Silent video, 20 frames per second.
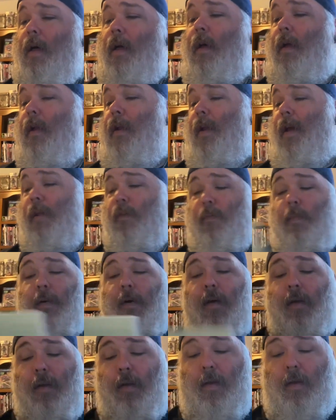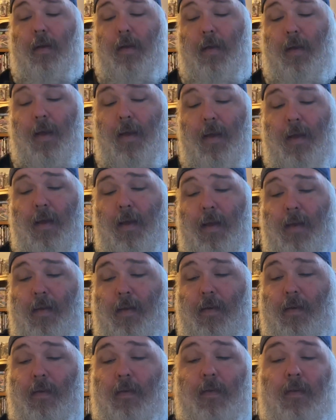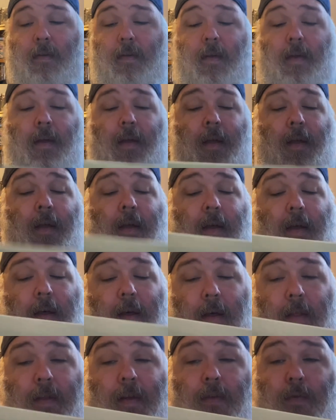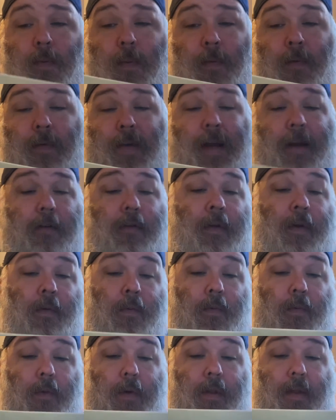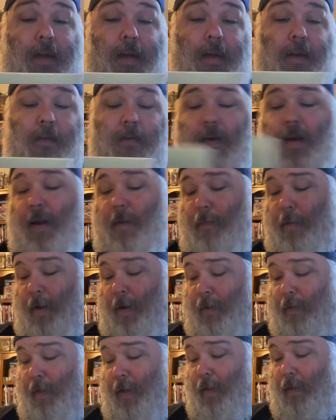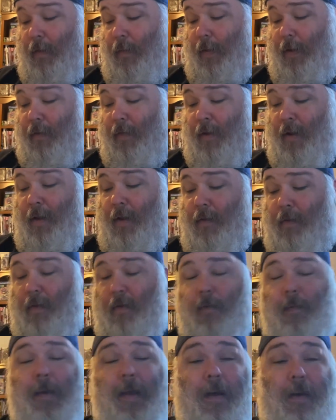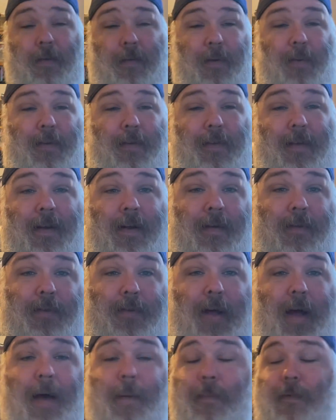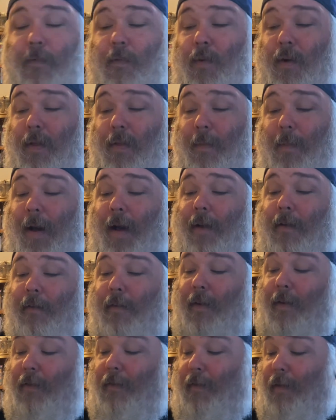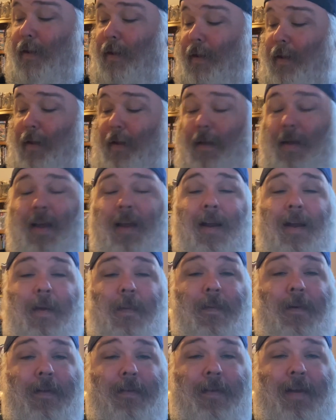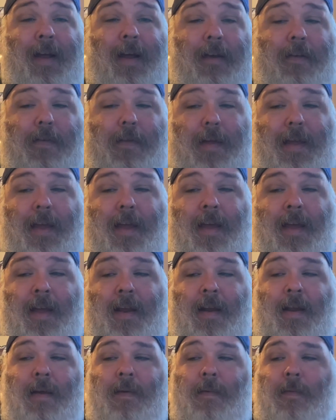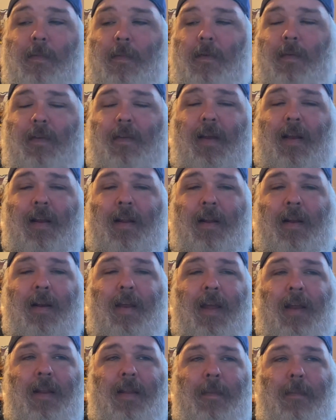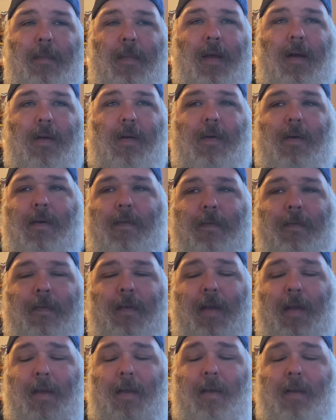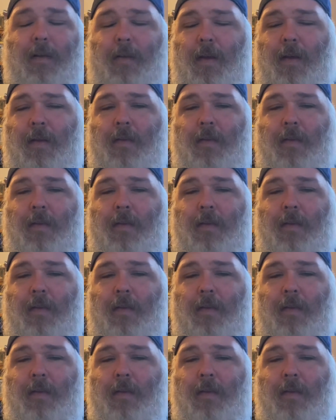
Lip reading: Next book is... this one was actually in really good shape, and I think the reason is because it was sitting on top of one of the boxes, and it wasn't actually in and sitting in the middle of tons